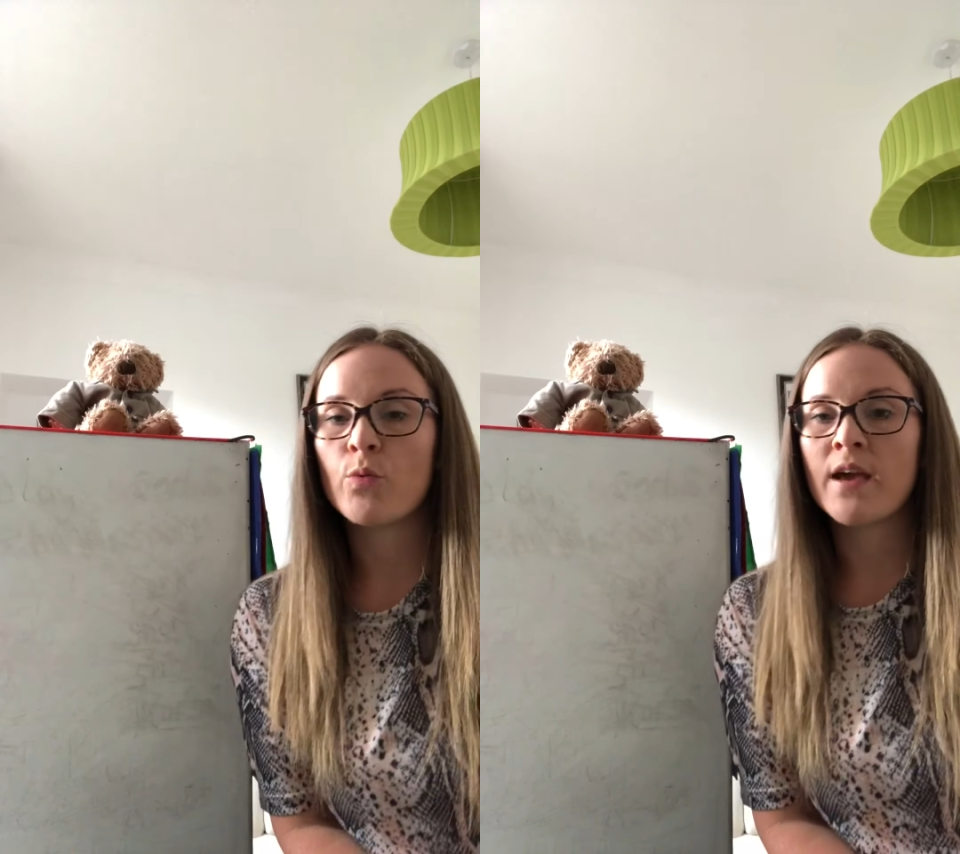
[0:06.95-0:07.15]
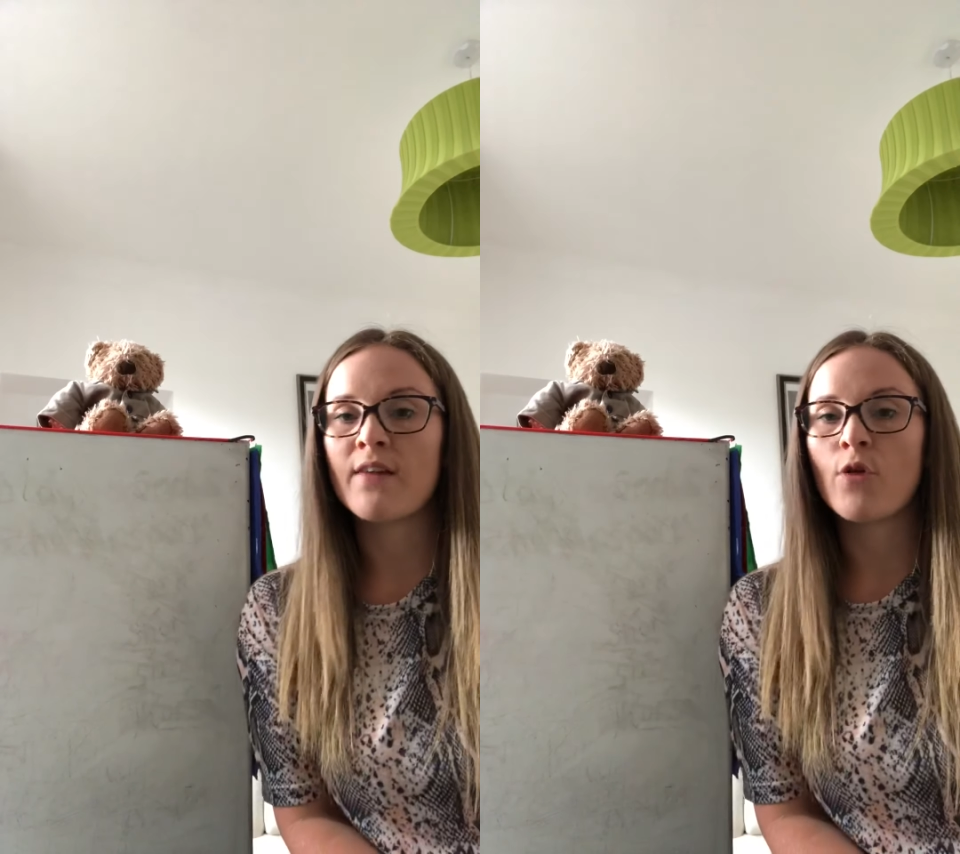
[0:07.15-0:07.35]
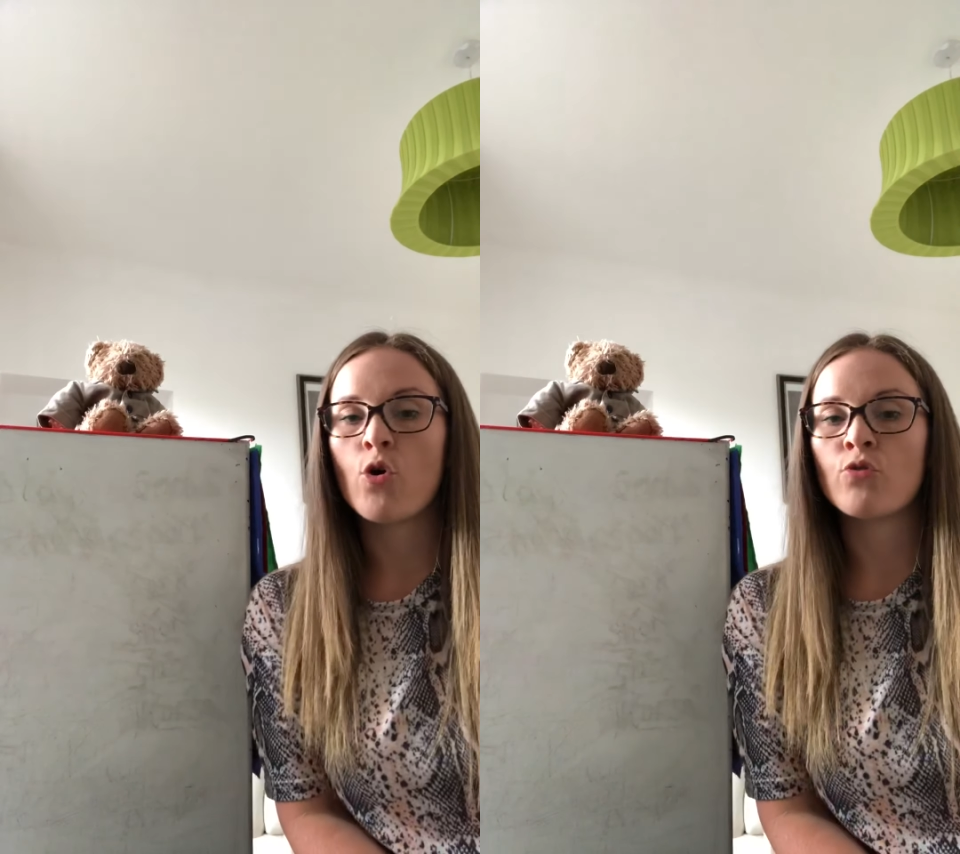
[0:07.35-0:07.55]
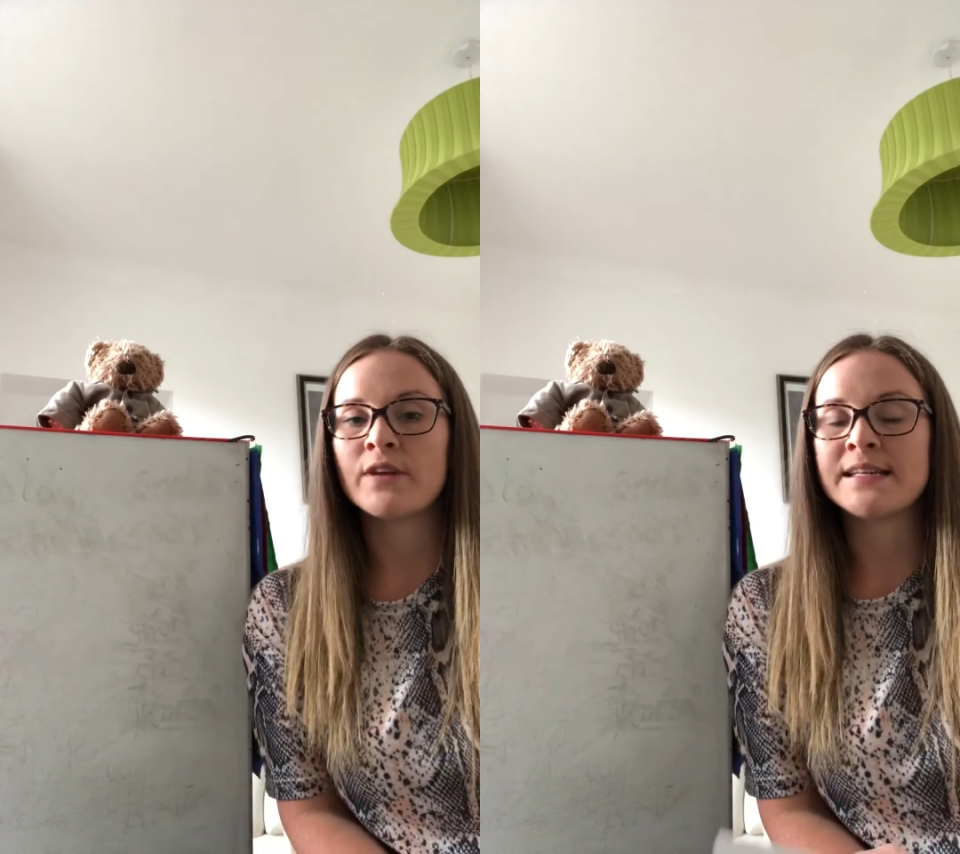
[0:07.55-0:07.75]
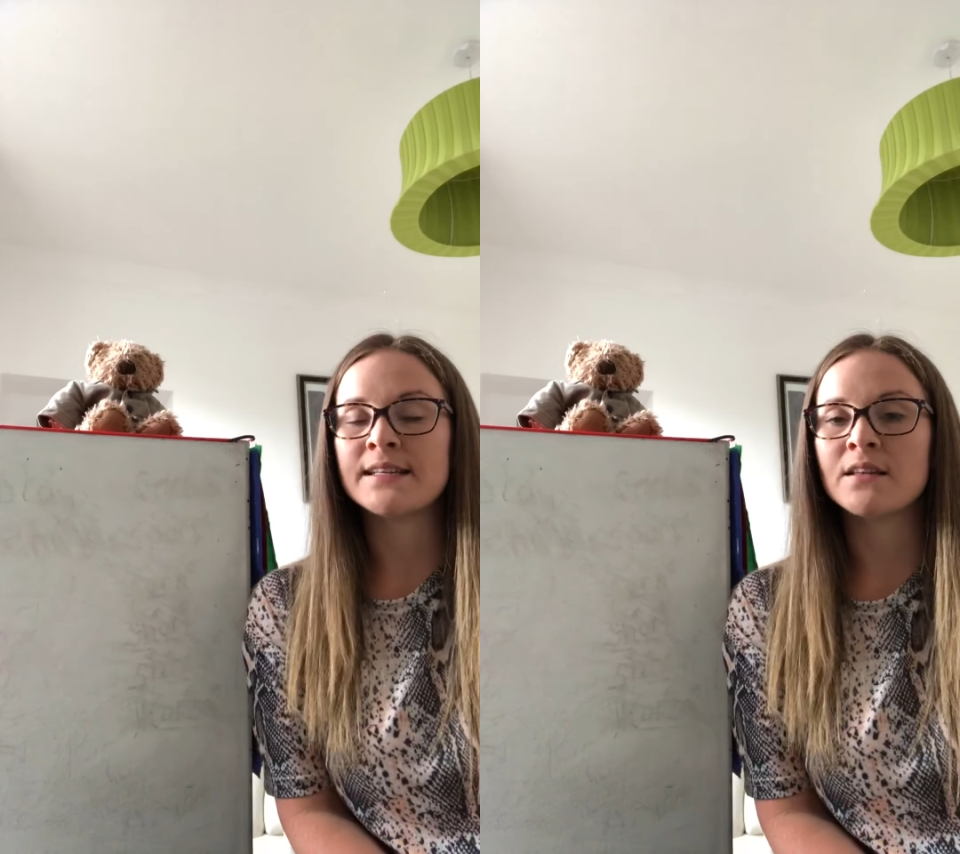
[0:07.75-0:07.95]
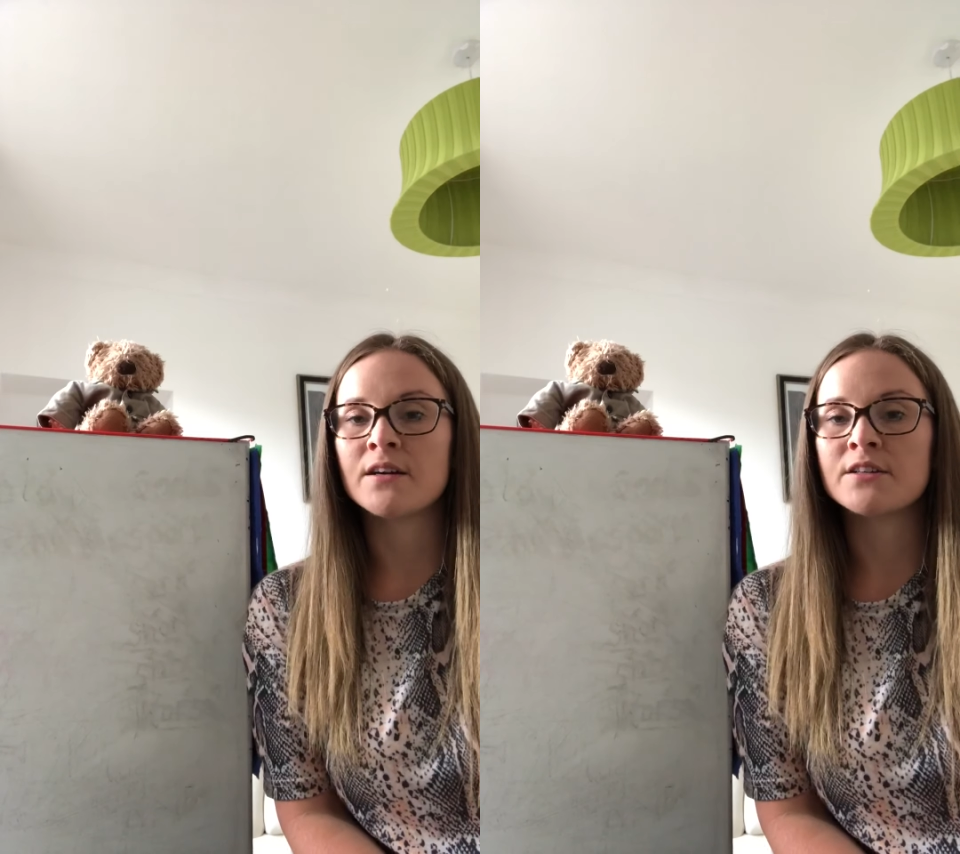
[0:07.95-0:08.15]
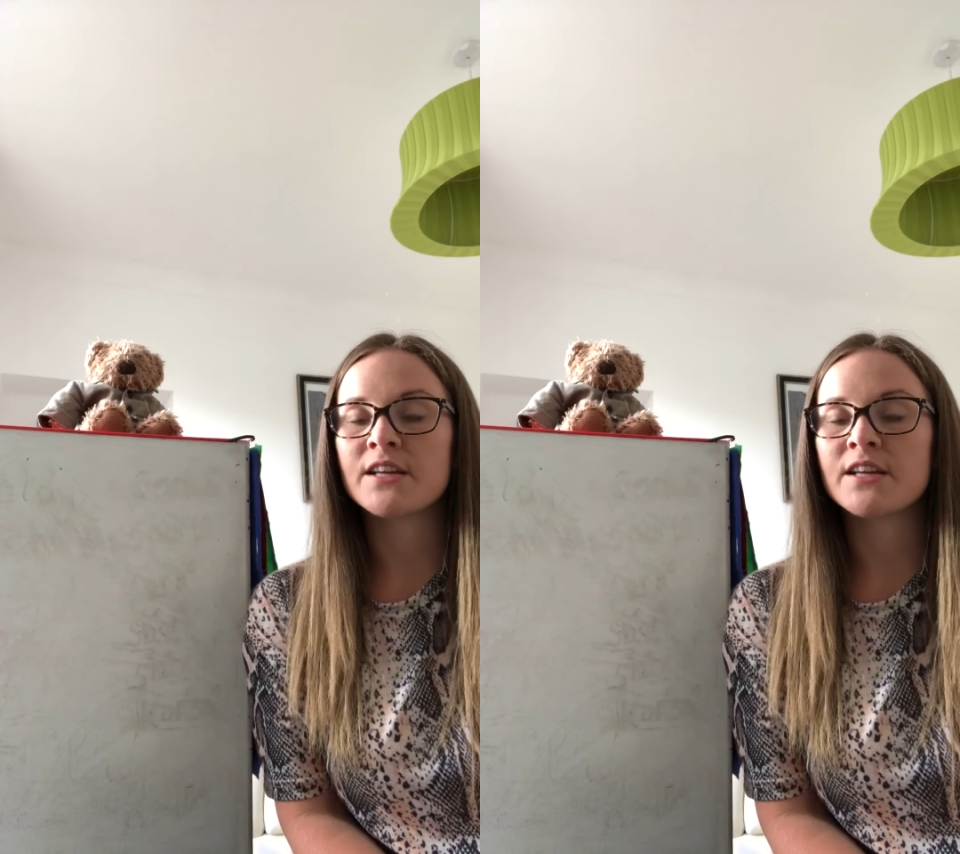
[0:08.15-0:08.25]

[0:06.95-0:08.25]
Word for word: we have already learned